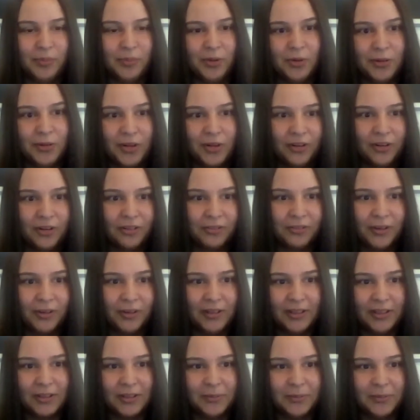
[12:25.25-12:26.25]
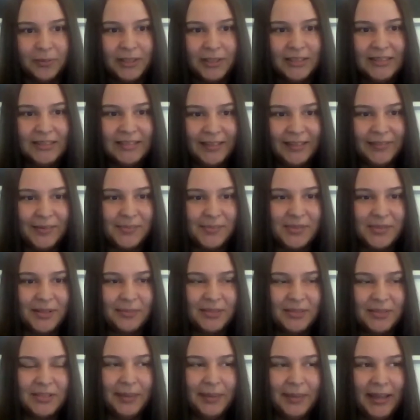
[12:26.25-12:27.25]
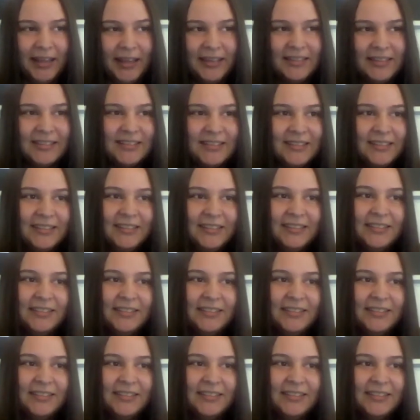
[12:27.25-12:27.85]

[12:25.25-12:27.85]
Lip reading: from your dogs for a little bit, give them some space.